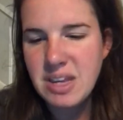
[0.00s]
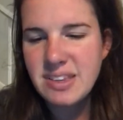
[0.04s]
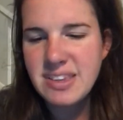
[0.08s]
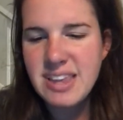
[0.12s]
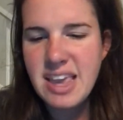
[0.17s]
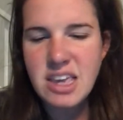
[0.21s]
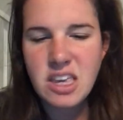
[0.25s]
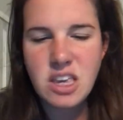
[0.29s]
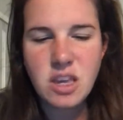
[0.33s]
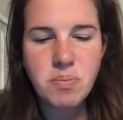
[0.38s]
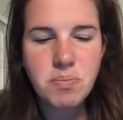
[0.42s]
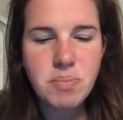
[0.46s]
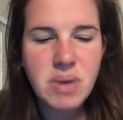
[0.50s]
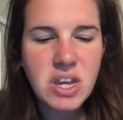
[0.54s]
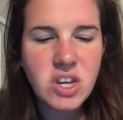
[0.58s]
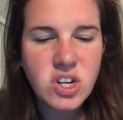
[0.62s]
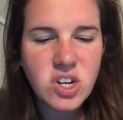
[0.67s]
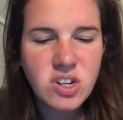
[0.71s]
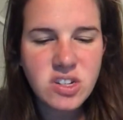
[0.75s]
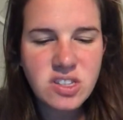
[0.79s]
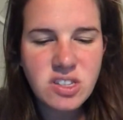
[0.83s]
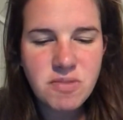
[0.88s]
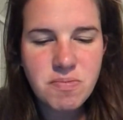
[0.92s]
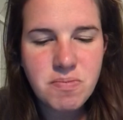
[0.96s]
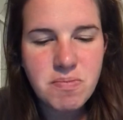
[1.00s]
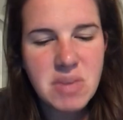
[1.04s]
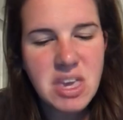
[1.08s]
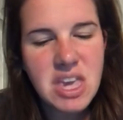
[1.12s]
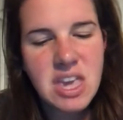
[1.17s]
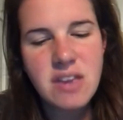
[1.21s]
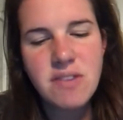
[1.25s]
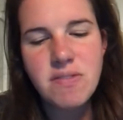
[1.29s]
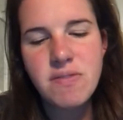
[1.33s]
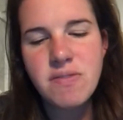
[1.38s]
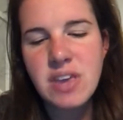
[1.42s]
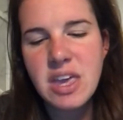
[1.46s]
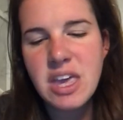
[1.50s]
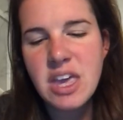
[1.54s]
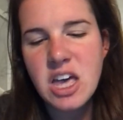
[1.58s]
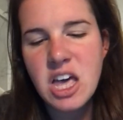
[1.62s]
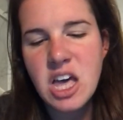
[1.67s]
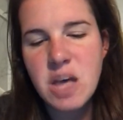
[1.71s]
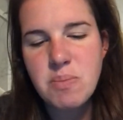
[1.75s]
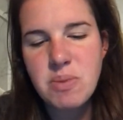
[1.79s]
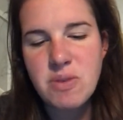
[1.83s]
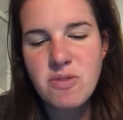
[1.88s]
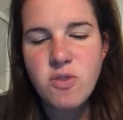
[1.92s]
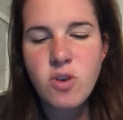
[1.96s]
taking pictures of me and Via
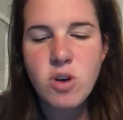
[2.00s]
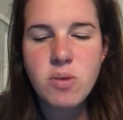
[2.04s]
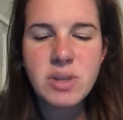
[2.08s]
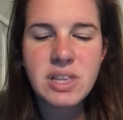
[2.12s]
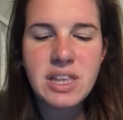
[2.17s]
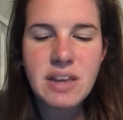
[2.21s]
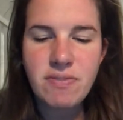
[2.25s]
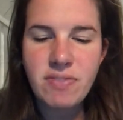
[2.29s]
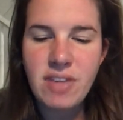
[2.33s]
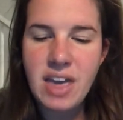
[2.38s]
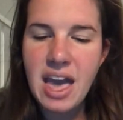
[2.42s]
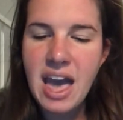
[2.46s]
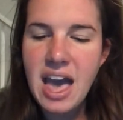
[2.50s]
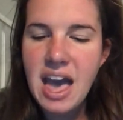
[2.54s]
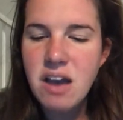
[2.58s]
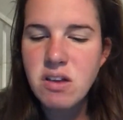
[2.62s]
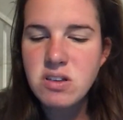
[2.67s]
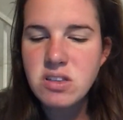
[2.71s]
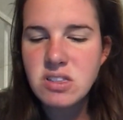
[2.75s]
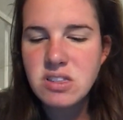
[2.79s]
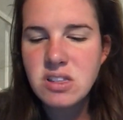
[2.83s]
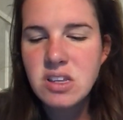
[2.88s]
before we left the house,